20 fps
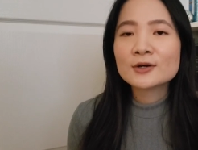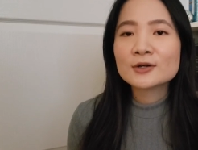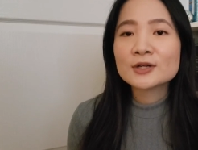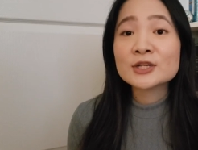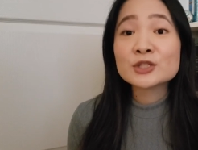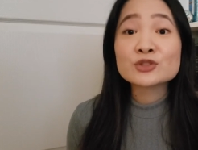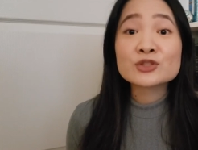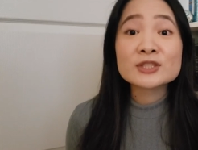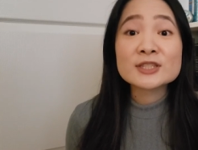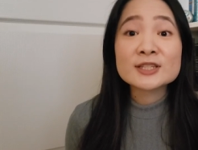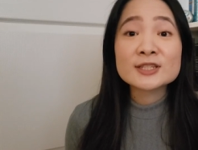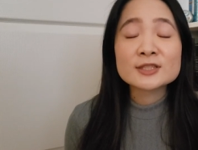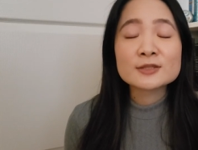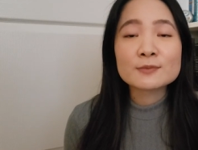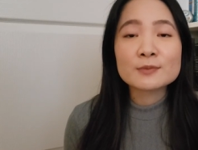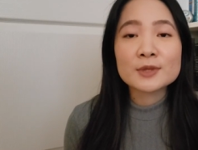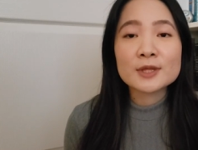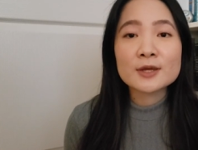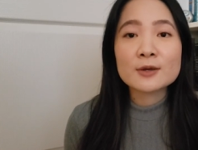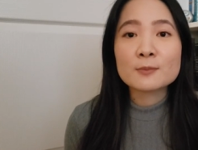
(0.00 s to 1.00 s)
interested in
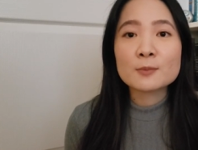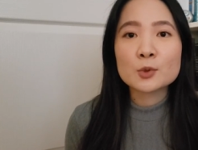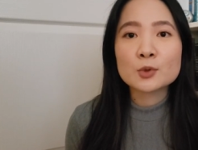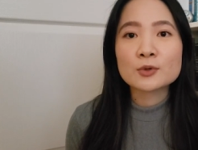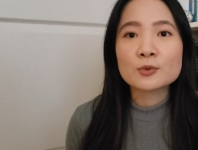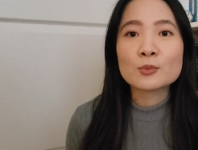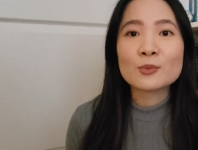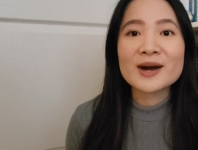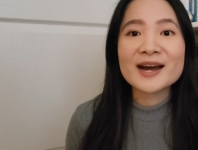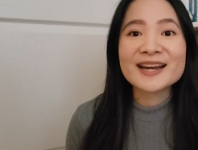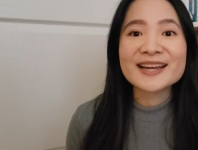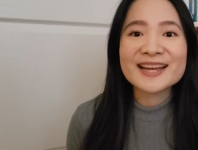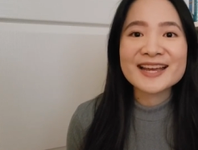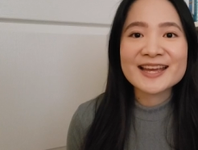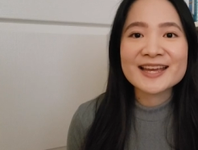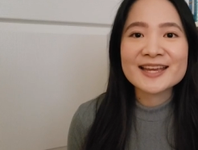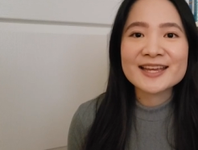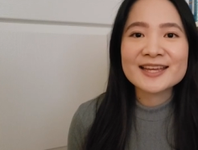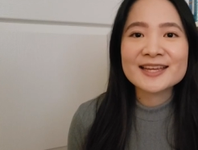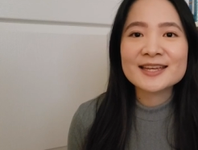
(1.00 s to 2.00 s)
something more
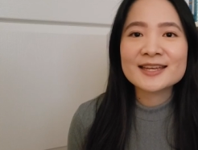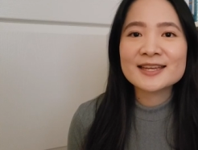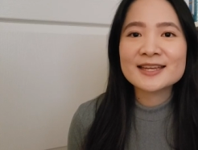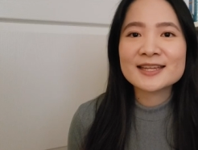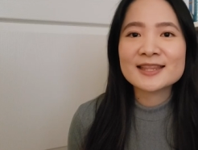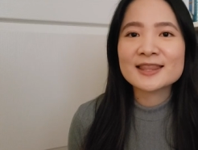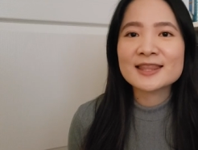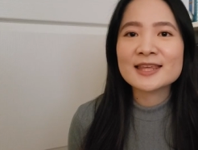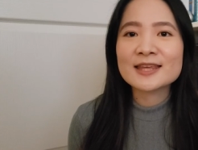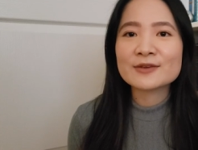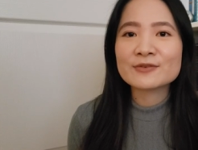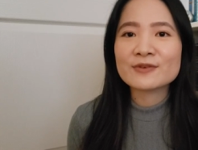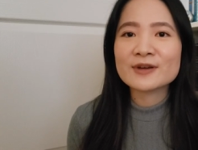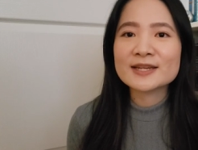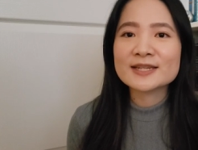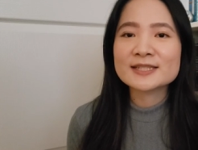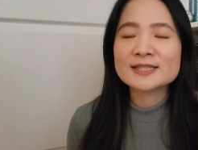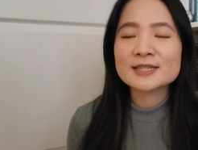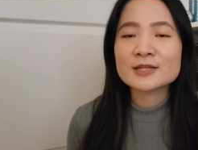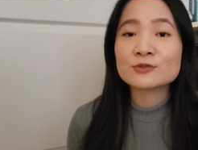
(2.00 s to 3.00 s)
YA in the
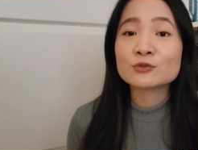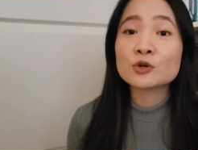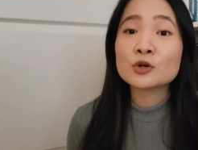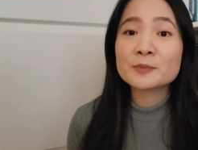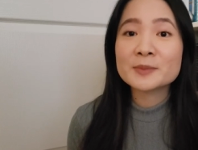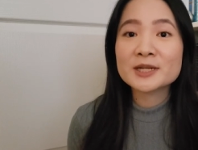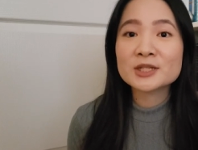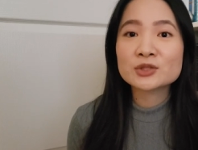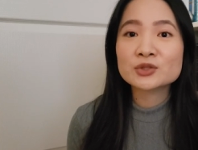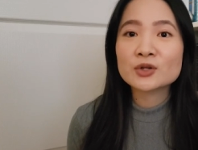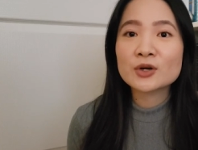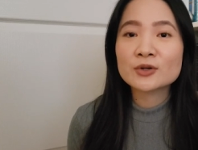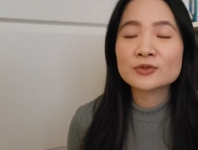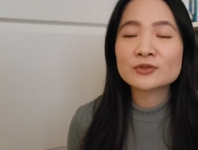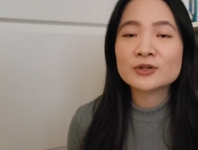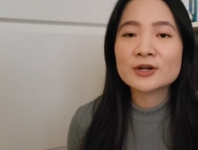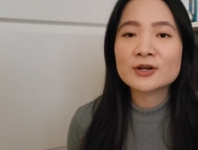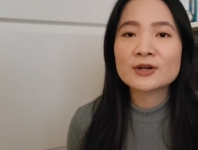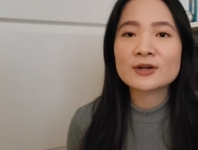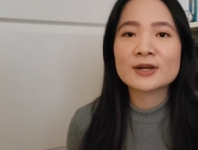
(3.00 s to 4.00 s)
fantasy romance
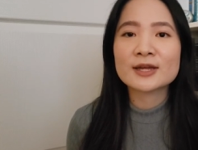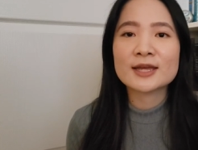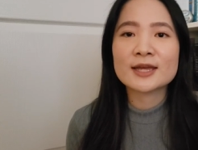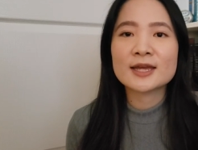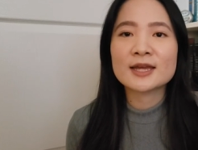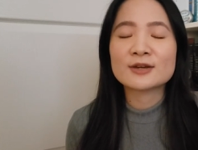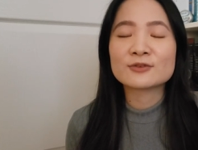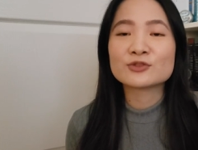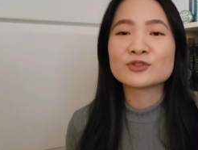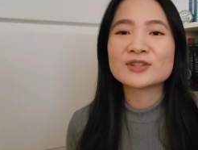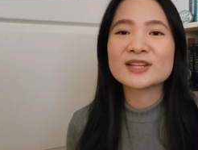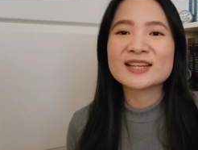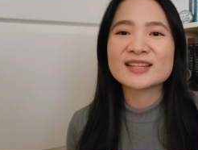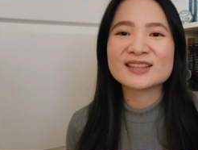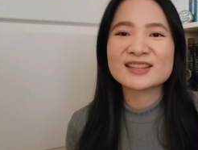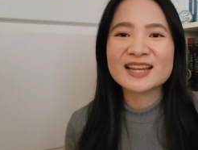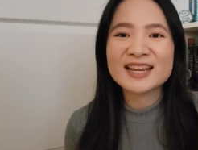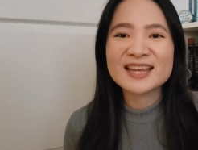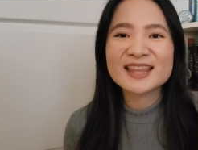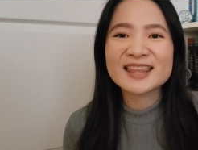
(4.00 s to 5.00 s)
genre and really
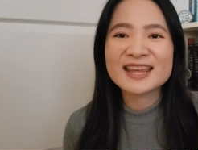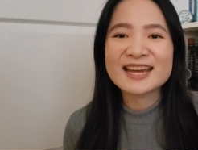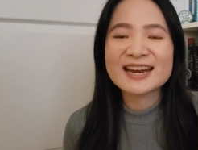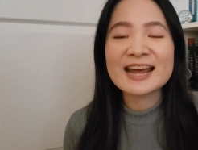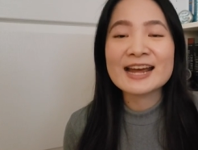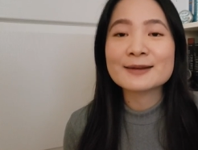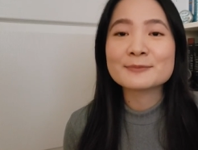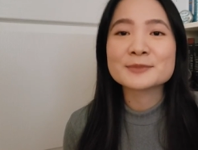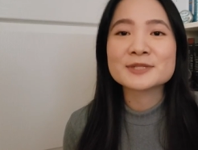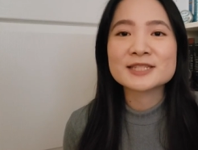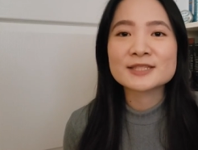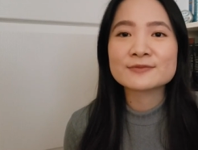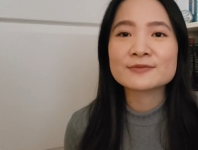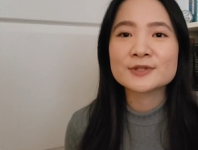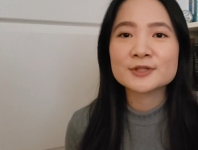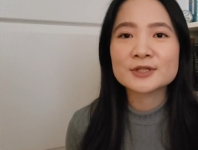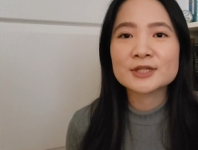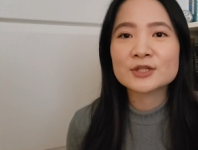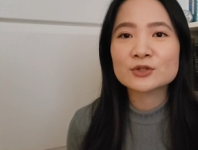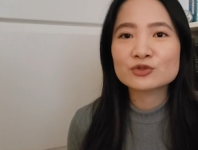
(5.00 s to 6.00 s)
like that
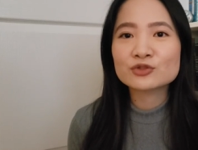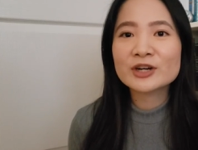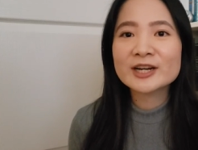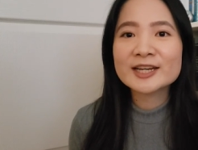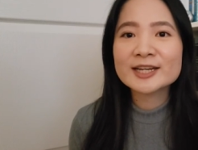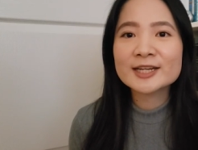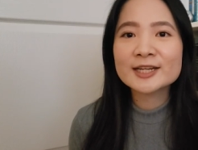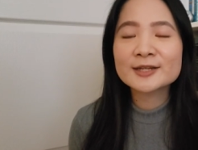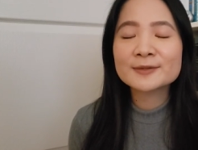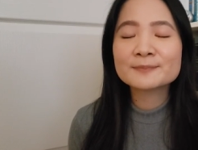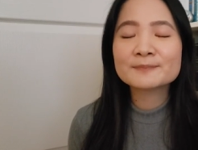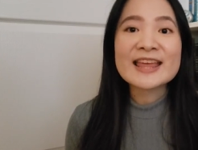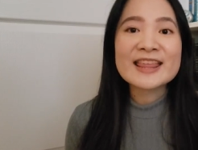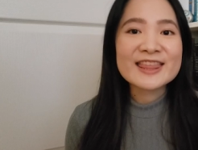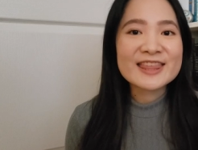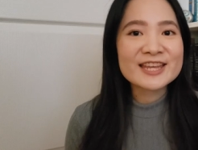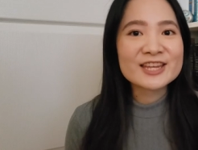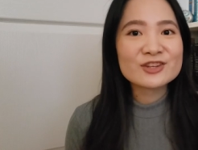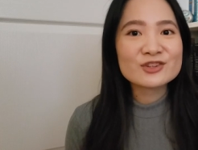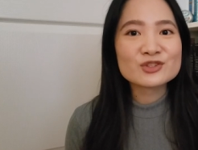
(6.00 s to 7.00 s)
atmospheric writing.
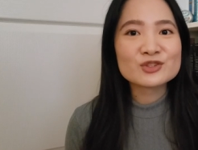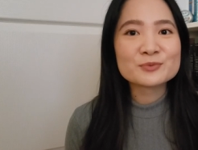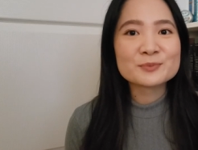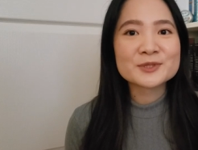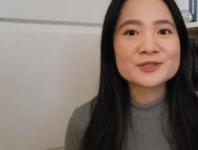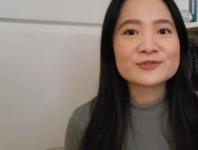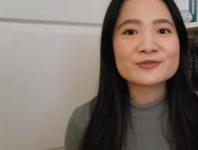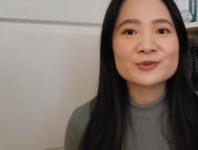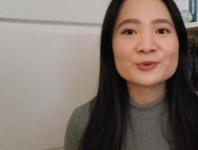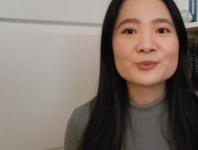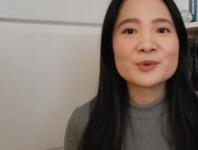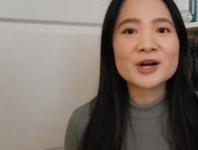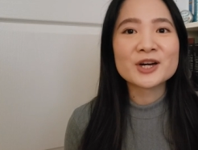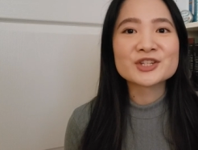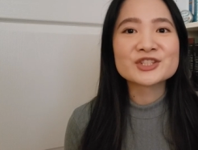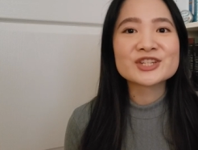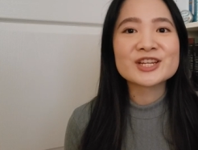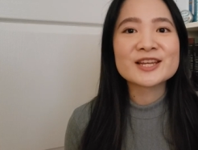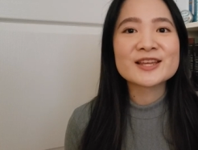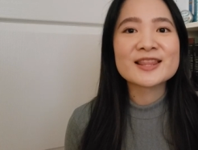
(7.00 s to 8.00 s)
Thank you so much for
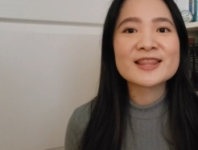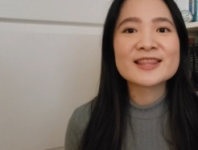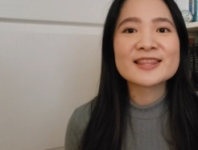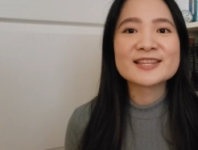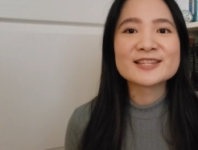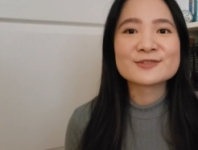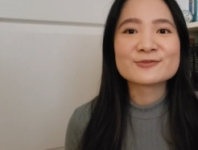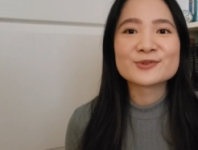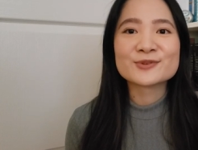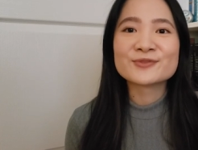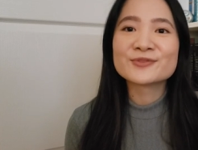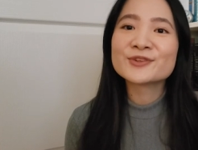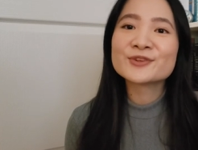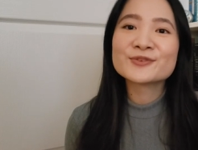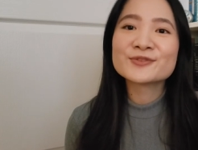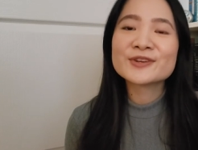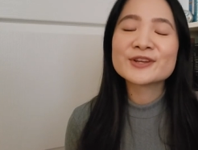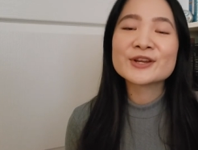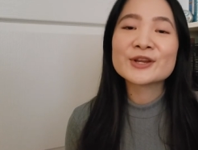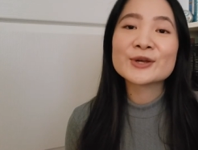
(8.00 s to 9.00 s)
watching this review
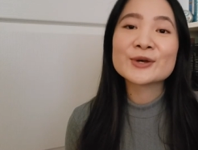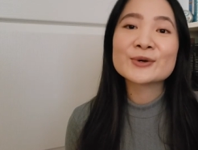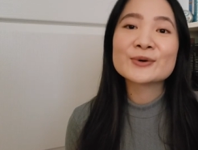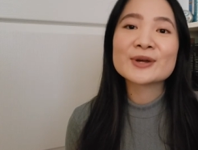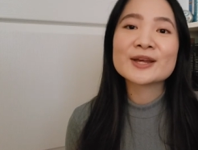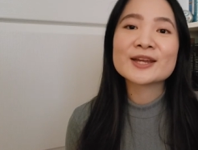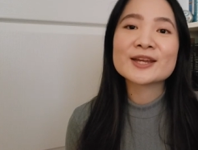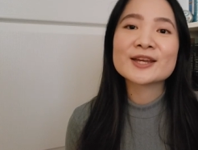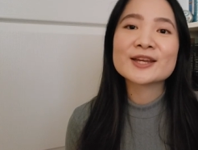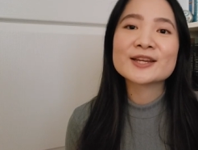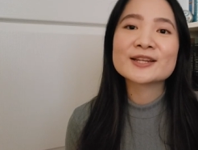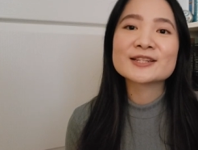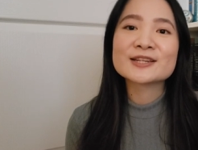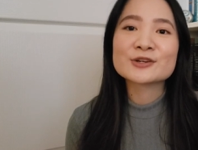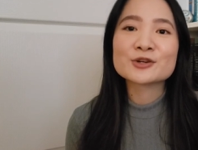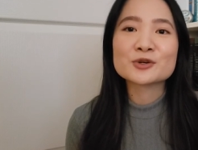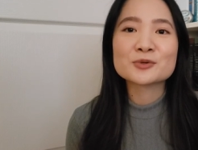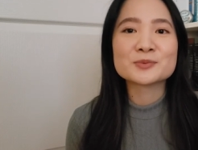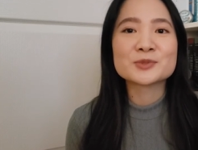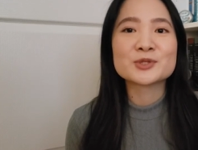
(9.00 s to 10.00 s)
video and I
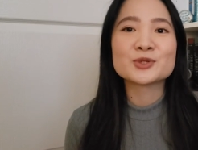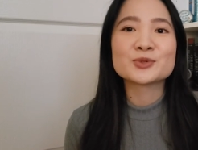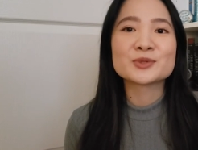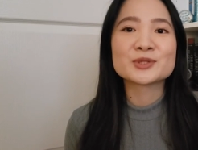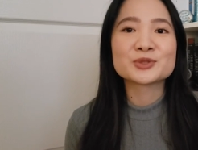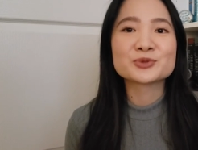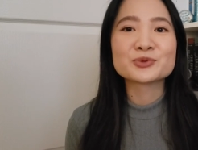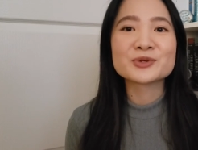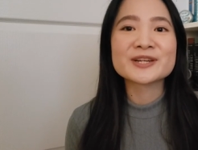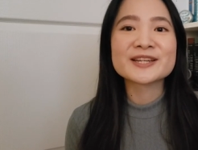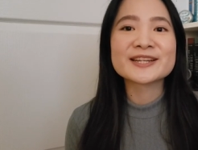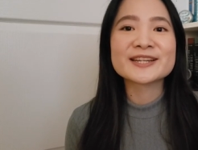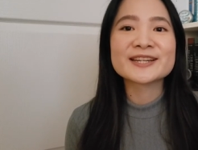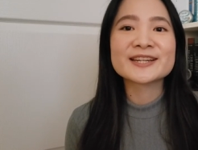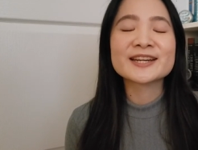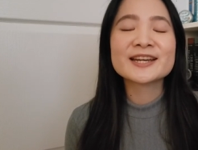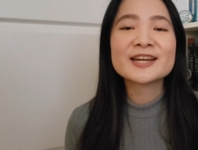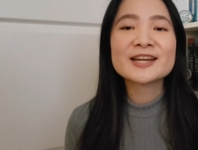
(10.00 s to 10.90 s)
hope you enjoyed it.